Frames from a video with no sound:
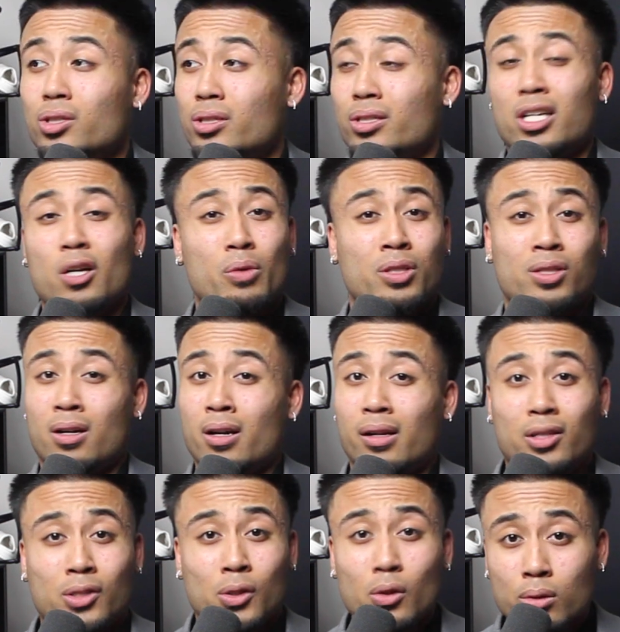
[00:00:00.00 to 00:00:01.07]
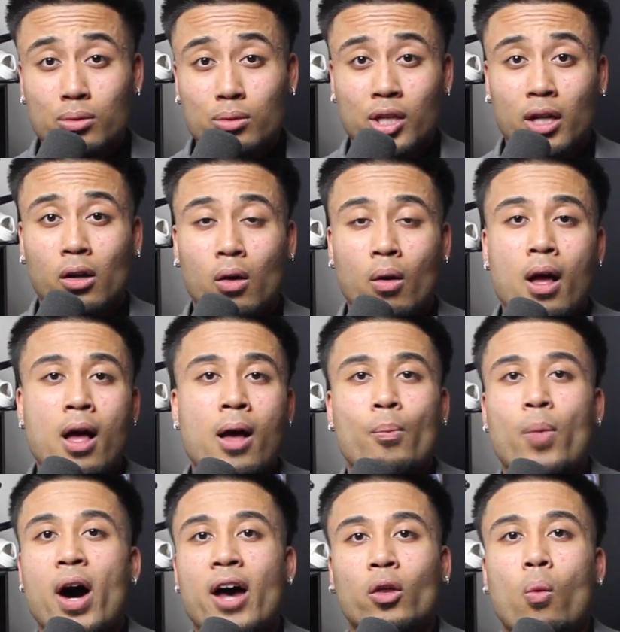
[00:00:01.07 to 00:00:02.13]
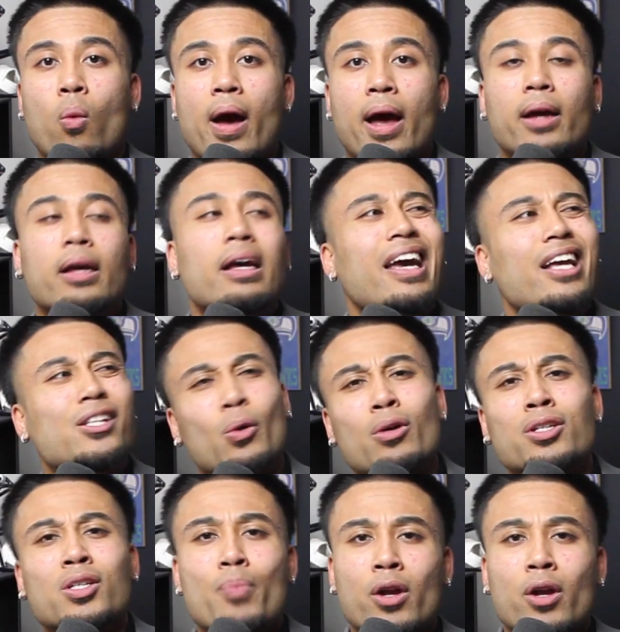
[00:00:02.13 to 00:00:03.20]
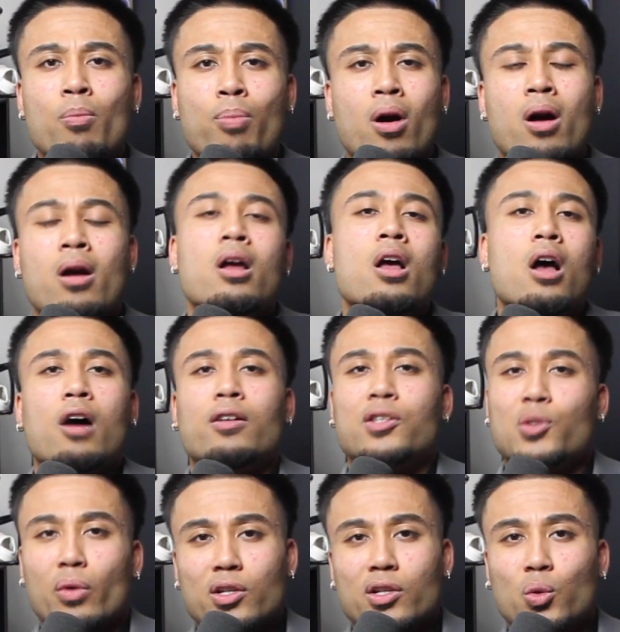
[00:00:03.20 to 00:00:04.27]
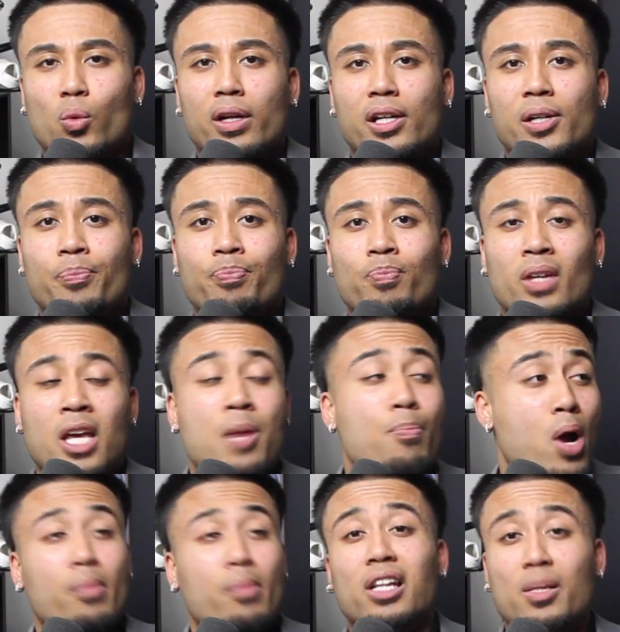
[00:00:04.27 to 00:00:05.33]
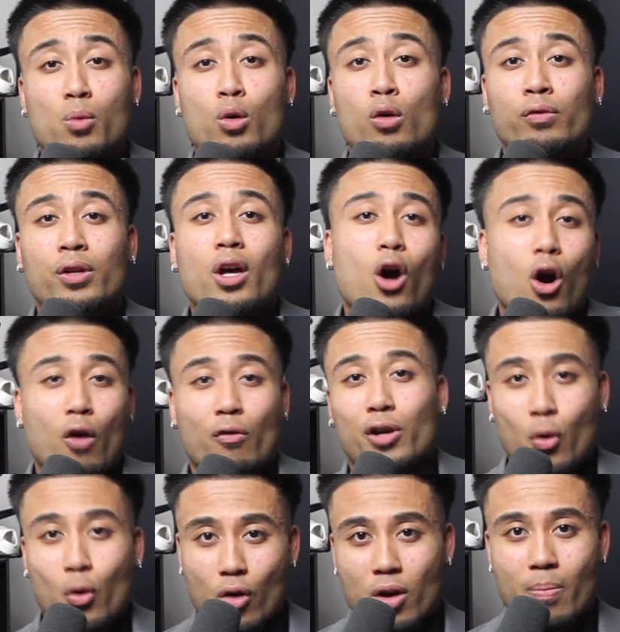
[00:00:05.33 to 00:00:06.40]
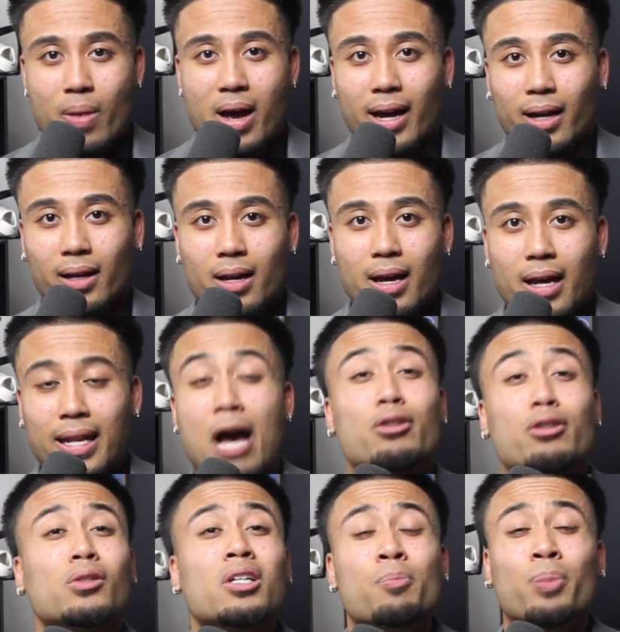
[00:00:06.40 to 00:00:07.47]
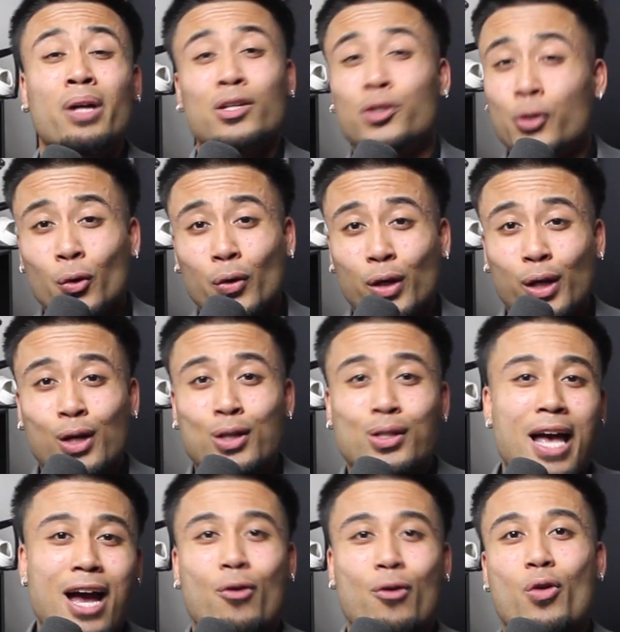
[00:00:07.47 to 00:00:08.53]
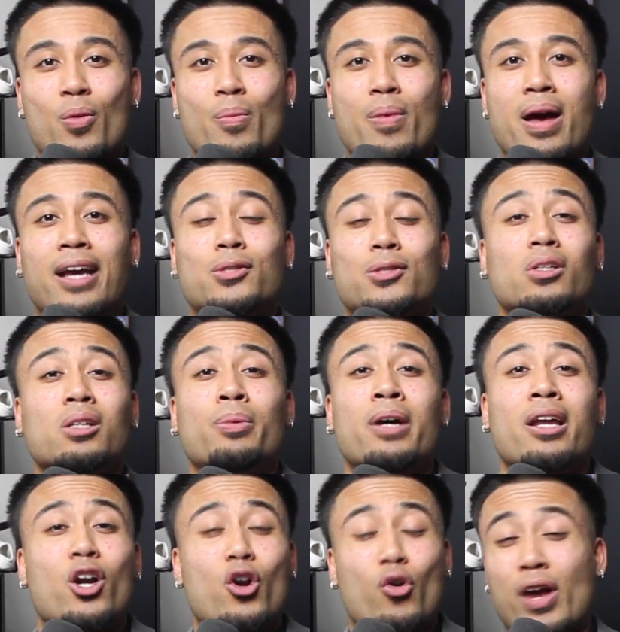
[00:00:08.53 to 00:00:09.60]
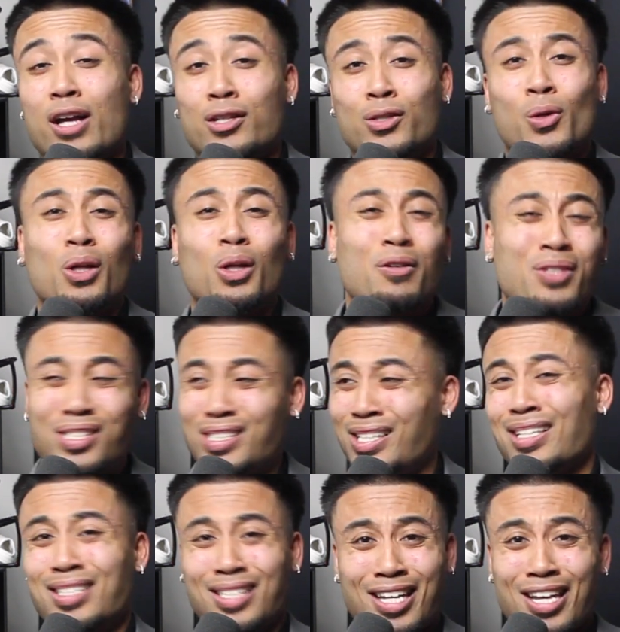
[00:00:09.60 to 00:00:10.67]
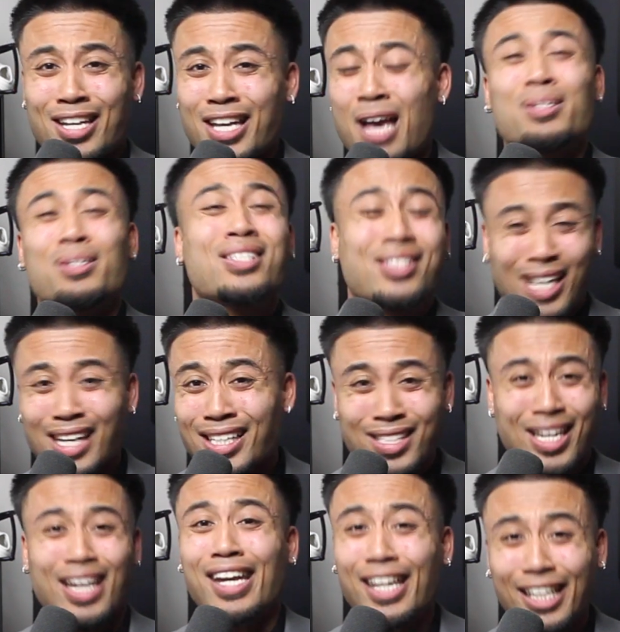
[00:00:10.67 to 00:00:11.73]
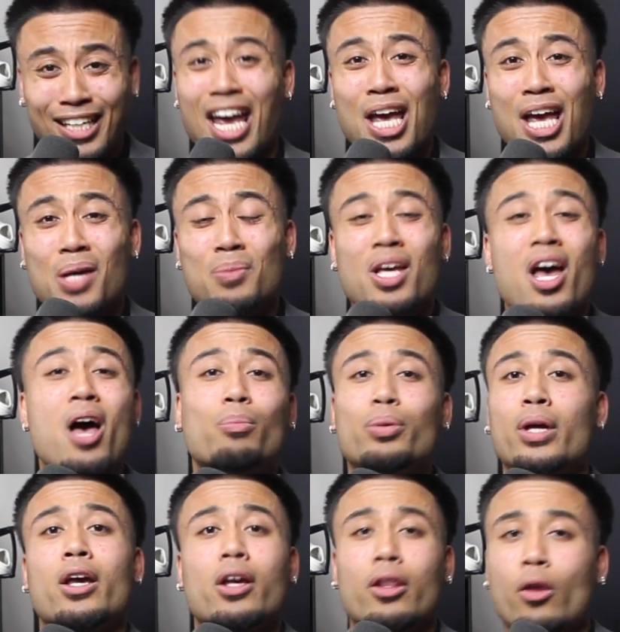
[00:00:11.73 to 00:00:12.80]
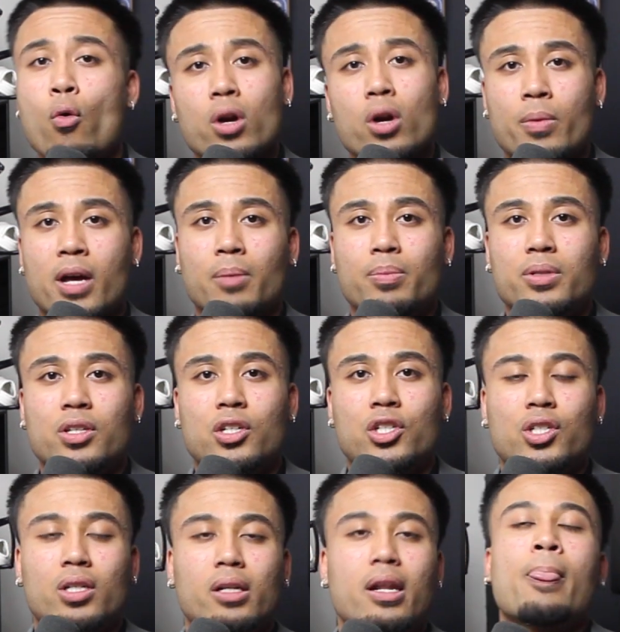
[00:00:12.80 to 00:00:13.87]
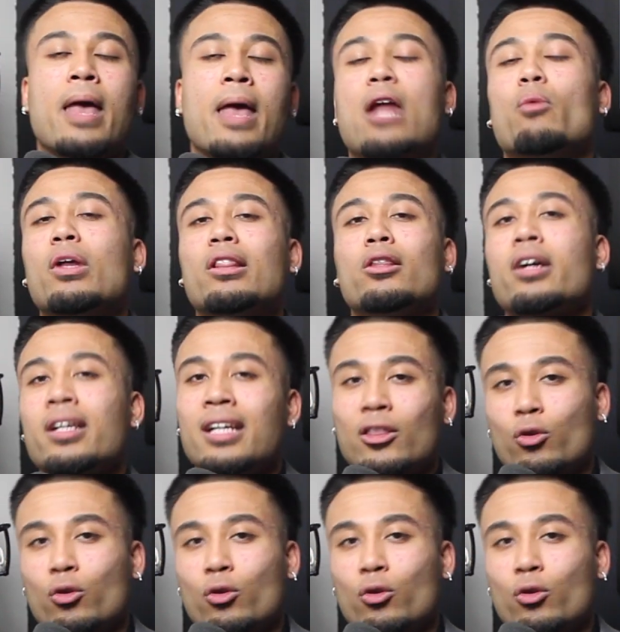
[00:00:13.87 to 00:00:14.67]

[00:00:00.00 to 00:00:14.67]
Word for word: the year we started this YouTube channel, by the way, towards the middle part of 2020, he permanently moved over to cornerback. Now, he's only played 2 years at cornerback. He's only played a grand total of 16 games playing in the cornerback position. And when looking at